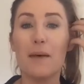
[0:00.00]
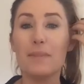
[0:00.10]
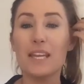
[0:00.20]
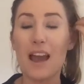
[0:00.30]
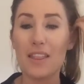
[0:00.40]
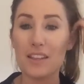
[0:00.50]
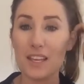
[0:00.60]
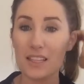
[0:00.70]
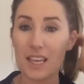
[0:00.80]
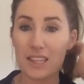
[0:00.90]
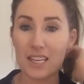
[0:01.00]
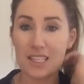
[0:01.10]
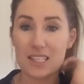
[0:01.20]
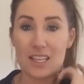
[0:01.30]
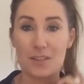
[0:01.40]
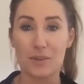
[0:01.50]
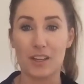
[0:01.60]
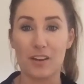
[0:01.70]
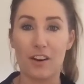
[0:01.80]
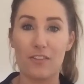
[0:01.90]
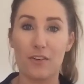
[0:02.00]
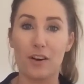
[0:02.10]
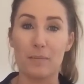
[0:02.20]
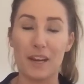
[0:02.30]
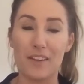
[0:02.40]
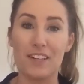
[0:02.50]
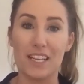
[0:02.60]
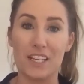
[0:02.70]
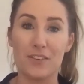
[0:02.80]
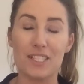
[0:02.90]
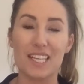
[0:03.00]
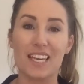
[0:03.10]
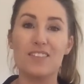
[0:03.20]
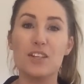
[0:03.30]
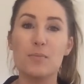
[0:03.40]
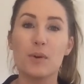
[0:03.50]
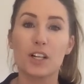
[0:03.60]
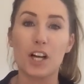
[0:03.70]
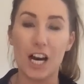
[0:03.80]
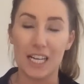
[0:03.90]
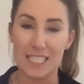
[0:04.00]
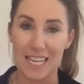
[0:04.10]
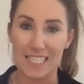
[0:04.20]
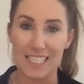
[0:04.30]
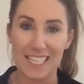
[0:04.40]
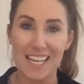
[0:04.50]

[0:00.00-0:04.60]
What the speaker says: The other thing that this is really great for benefiting you is it gives you more content.